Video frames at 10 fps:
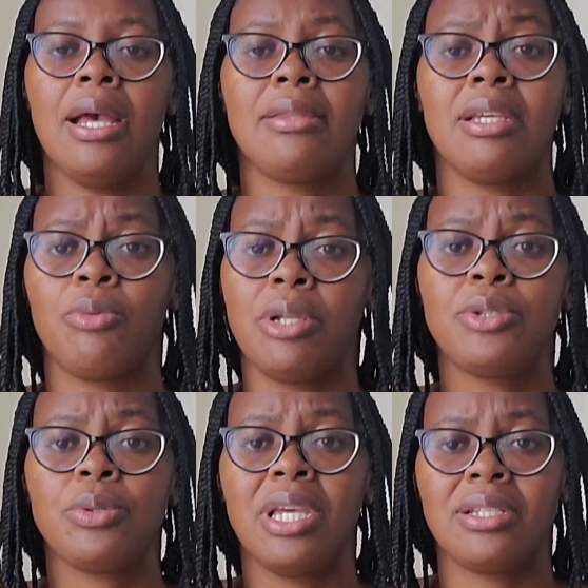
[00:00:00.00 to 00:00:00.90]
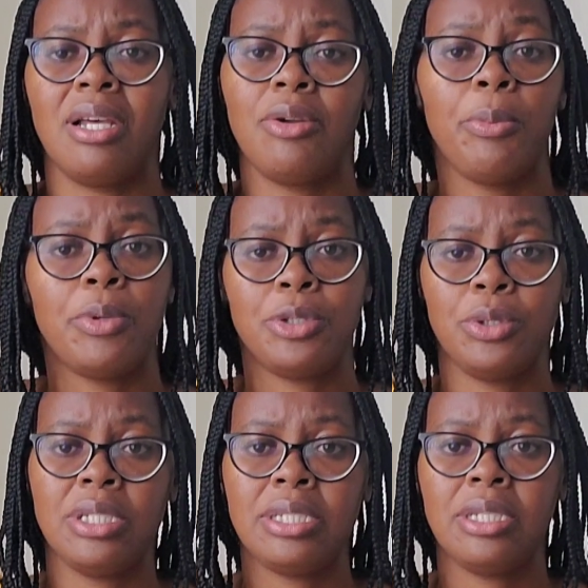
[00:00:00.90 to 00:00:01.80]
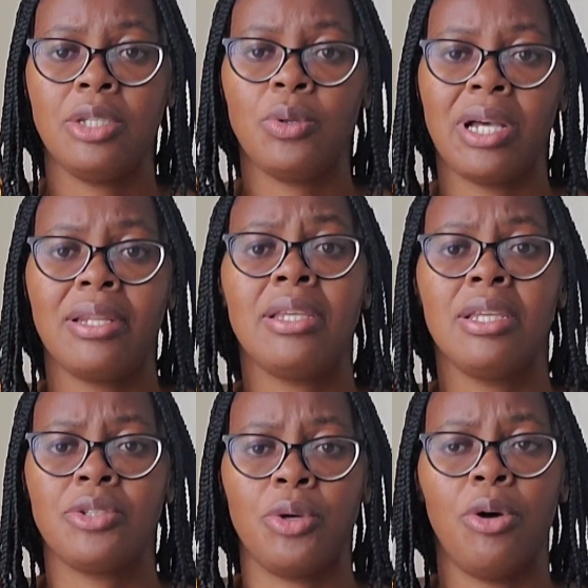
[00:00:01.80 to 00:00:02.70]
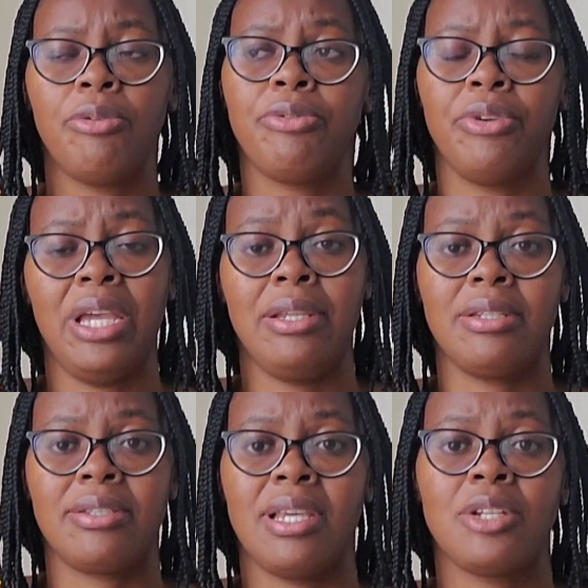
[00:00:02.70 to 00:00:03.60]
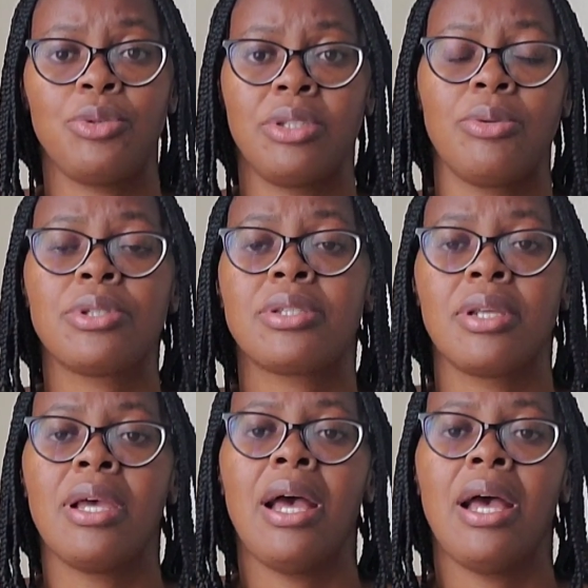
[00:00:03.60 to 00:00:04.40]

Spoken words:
And then once you get an opportunity, you can hit off and start with those